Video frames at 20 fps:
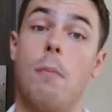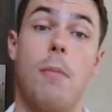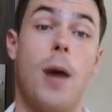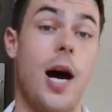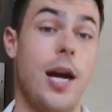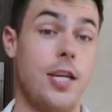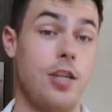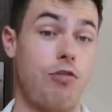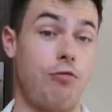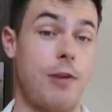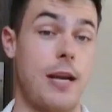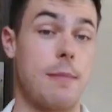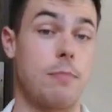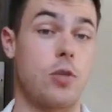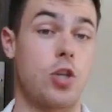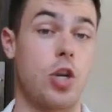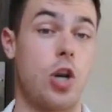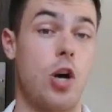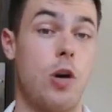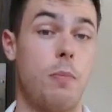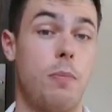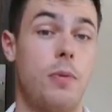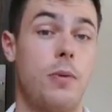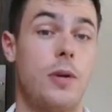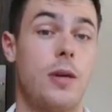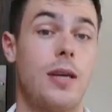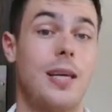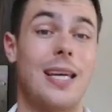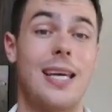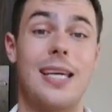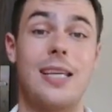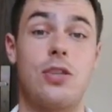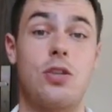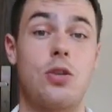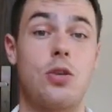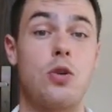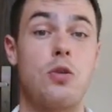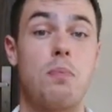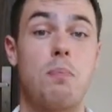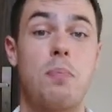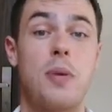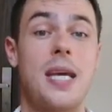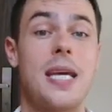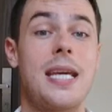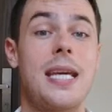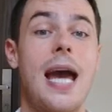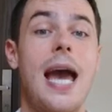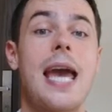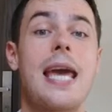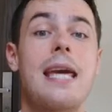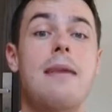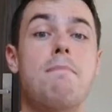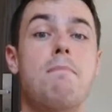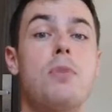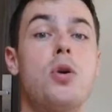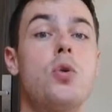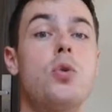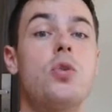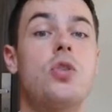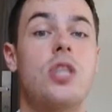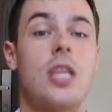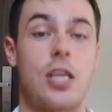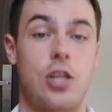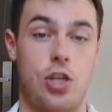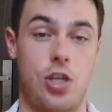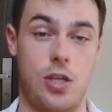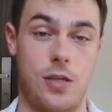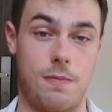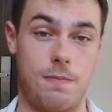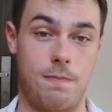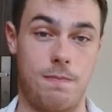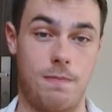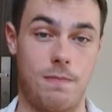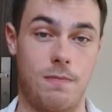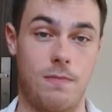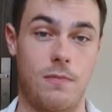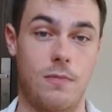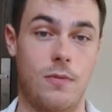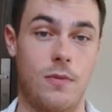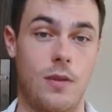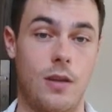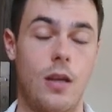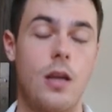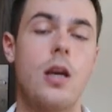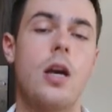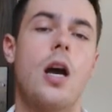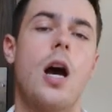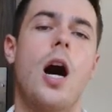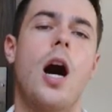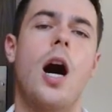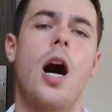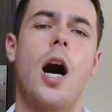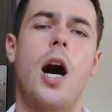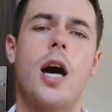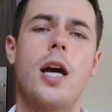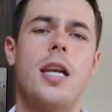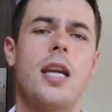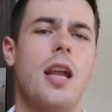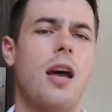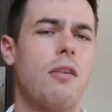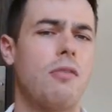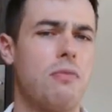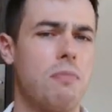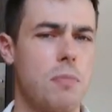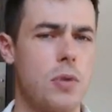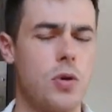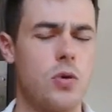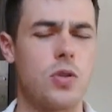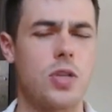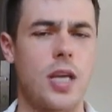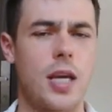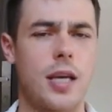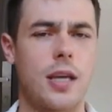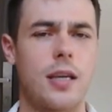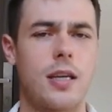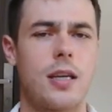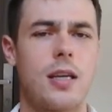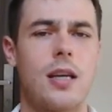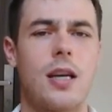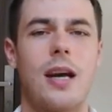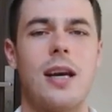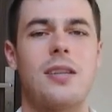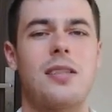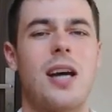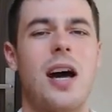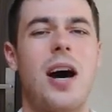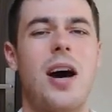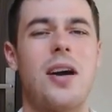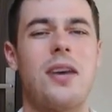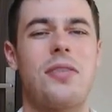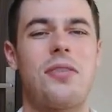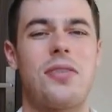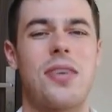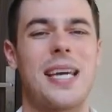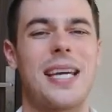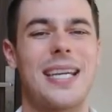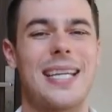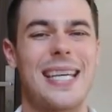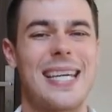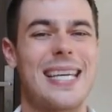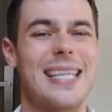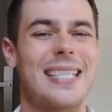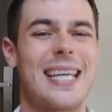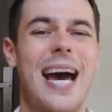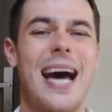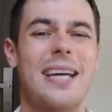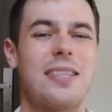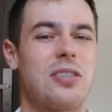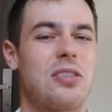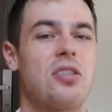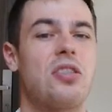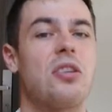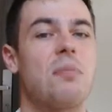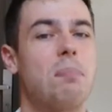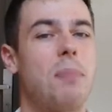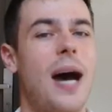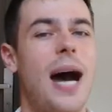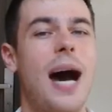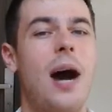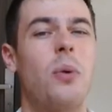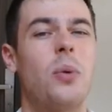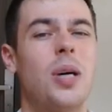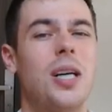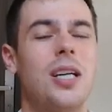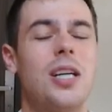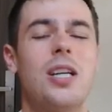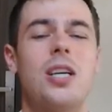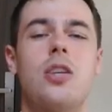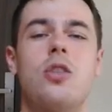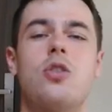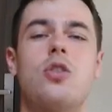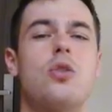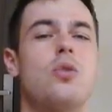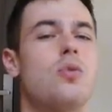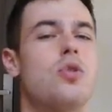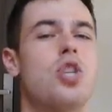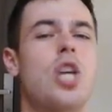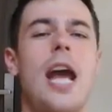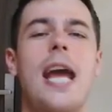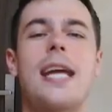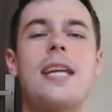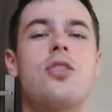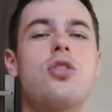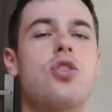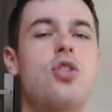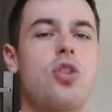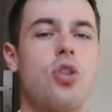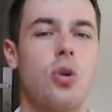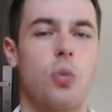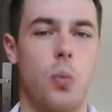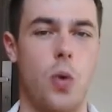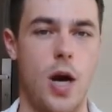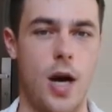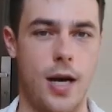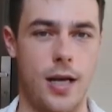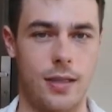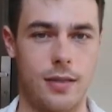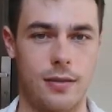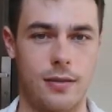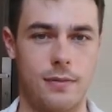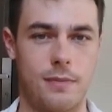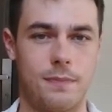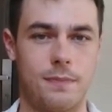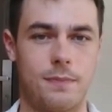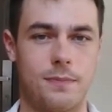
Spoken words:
my dream job is to be a musician. I love music and I think it has the power to change the world.